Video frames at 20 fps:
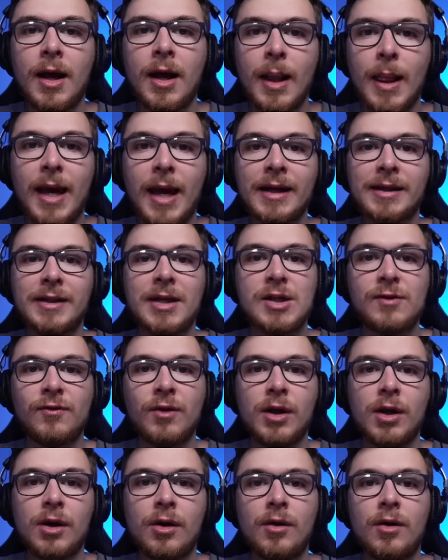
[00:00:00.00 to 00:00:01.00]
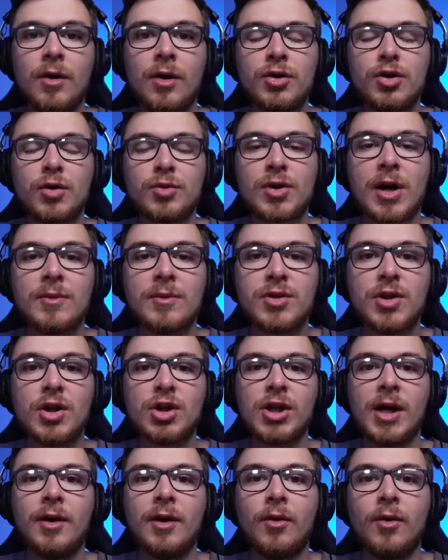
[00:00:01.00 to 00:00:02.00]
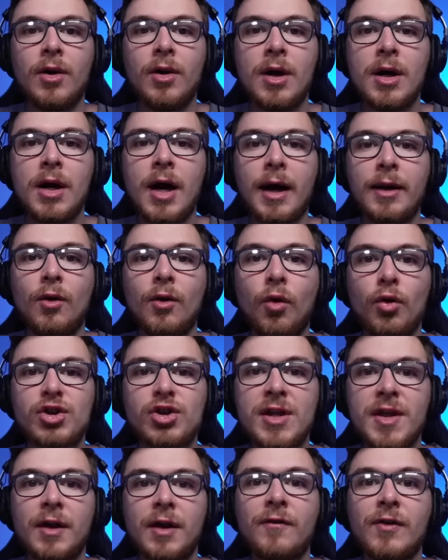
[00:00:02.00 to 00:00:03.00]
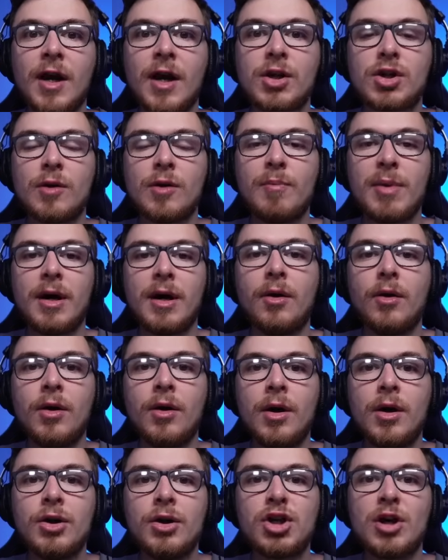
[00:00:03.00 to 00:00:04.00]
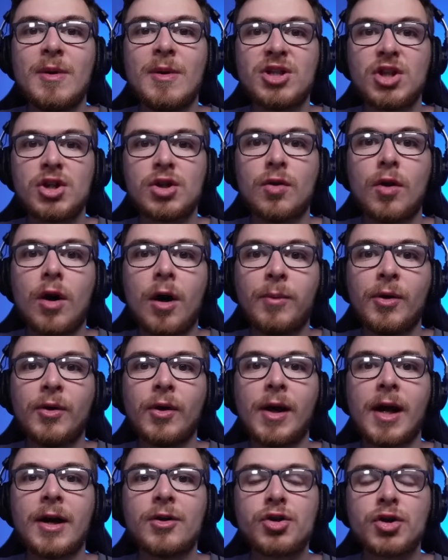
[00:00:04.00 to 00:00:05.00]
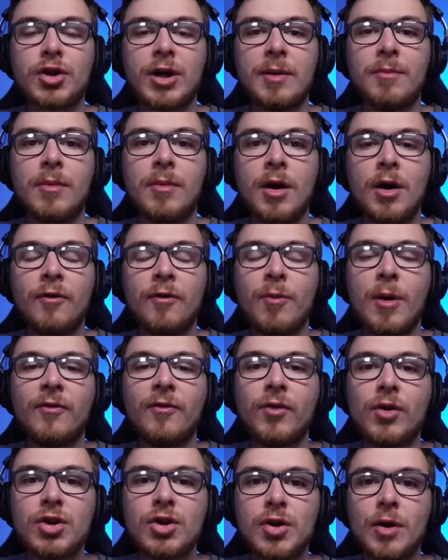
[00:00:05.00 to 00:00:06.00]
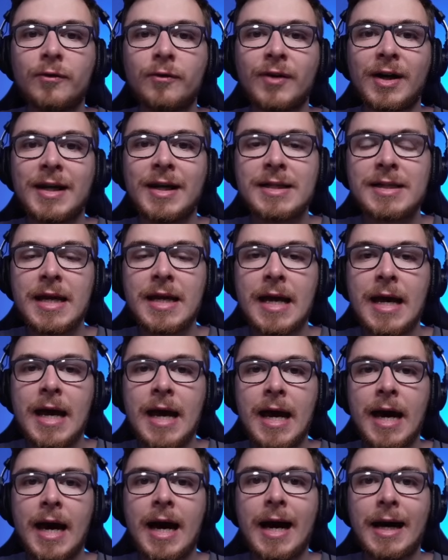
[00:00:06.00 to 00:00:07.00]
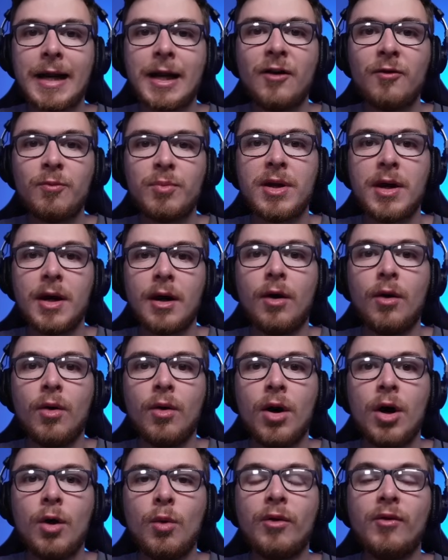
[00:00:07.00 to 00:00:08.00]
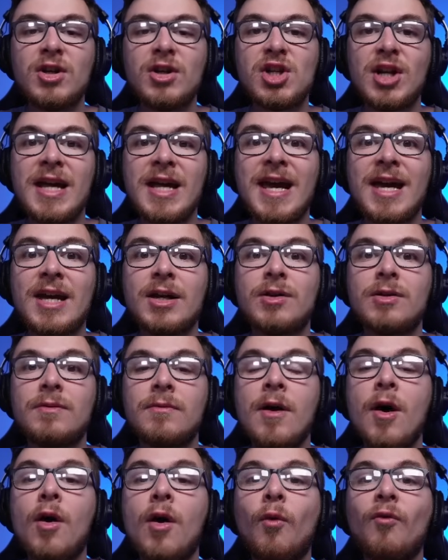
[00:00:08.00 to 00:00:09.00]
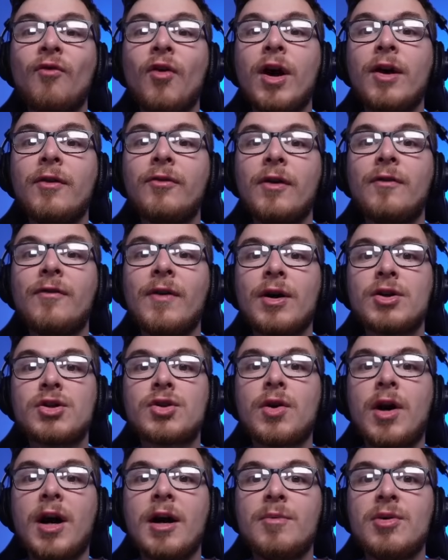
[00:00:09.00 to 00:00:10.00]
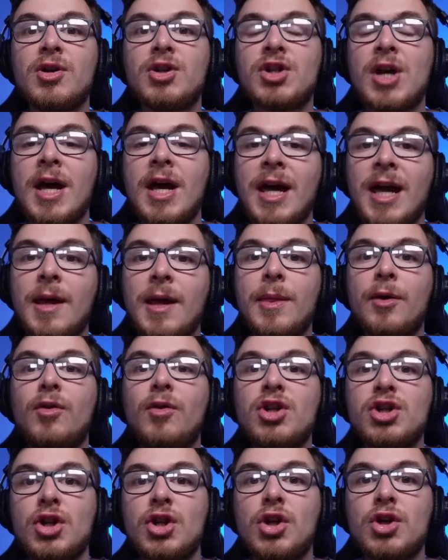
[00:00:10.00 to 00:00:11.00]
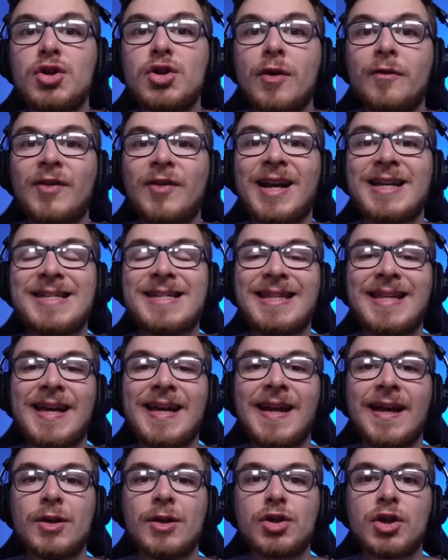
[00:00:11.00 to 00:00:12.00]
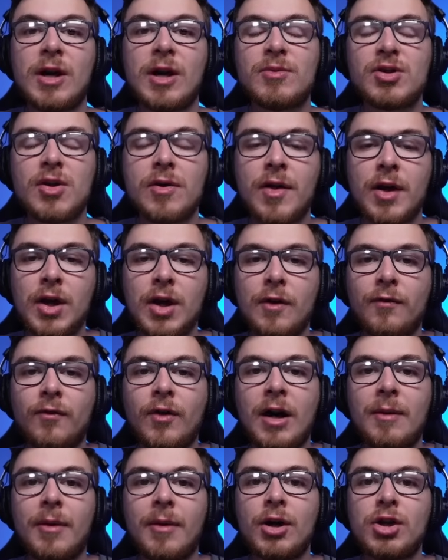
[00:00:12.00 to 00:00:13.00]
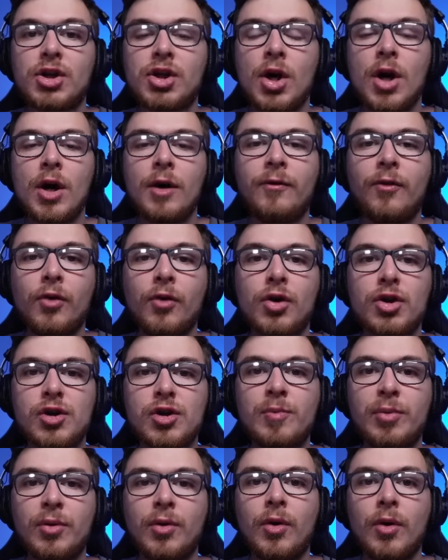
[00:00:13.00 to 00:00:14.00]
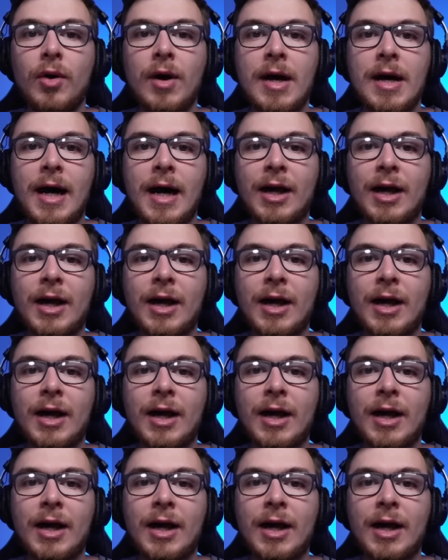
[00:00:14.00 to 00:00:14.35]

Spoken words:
Like this video, subscribe to the channel, and also hit the notification bell so you don't miss a single upload or live stream for both UCL Fantasy and FPL. We recently hit 33,000 subscribers in the recent UCL Fantasy deadline stream, so thank you very much for your support.